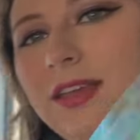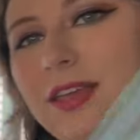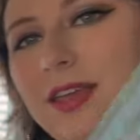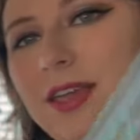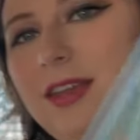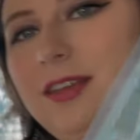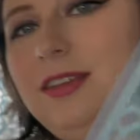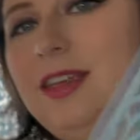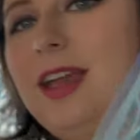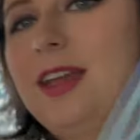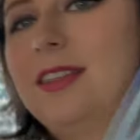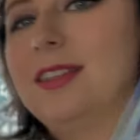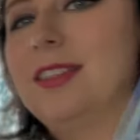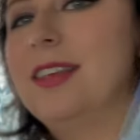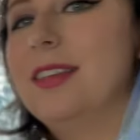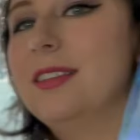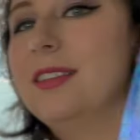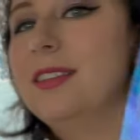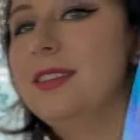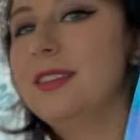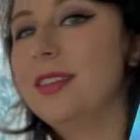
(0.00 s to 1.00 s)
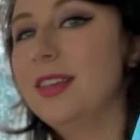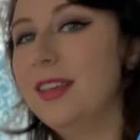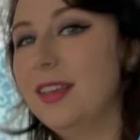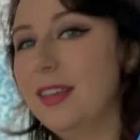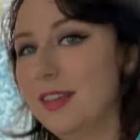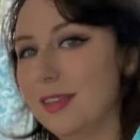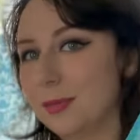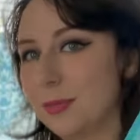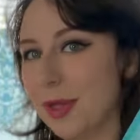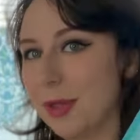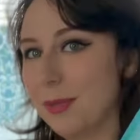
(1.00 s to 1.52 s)
And yeah, this
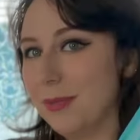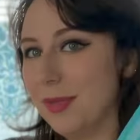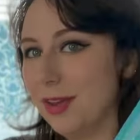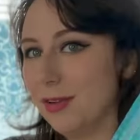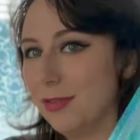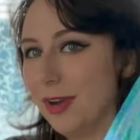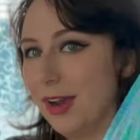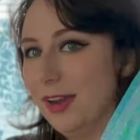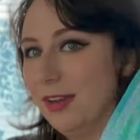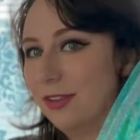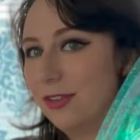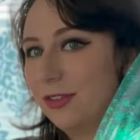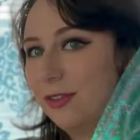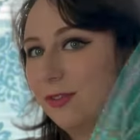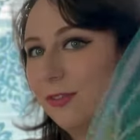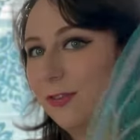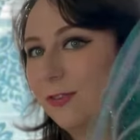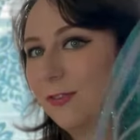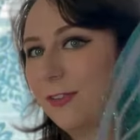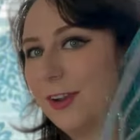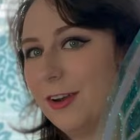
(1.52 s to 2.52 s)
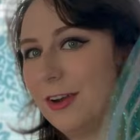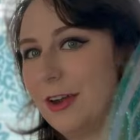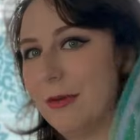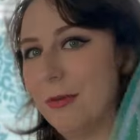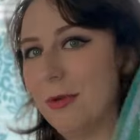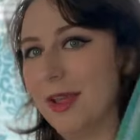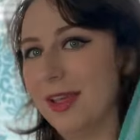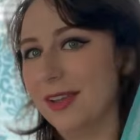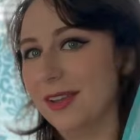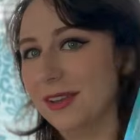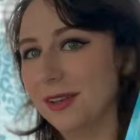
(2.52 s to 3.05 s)
is my mid-range fairy
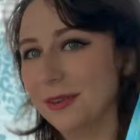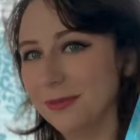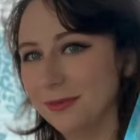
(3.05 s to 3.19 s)
wing.